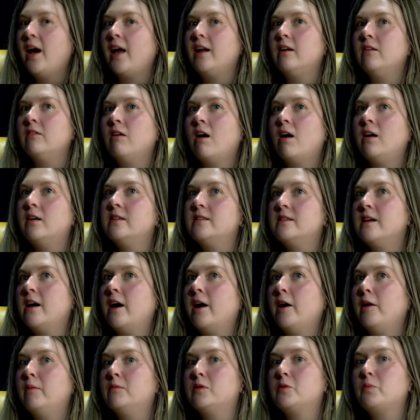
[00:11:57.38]
And a lot of
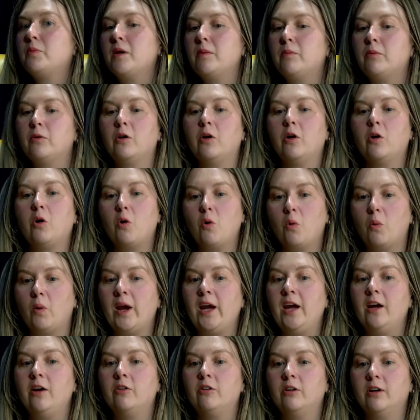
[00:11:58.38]
times people
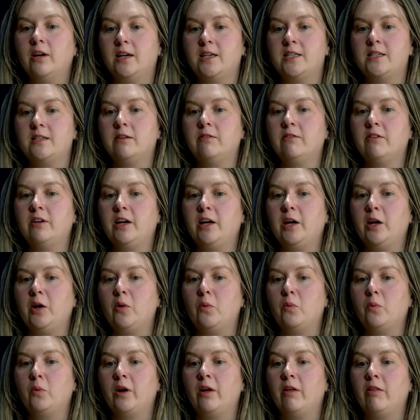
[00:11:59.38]
equate creativity
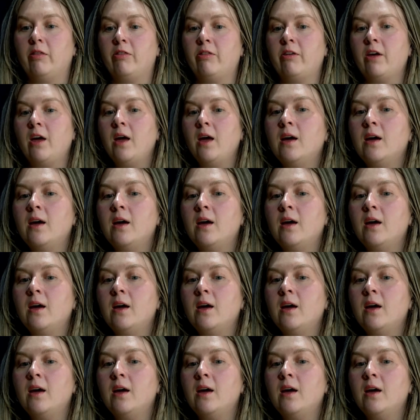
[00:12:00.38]
with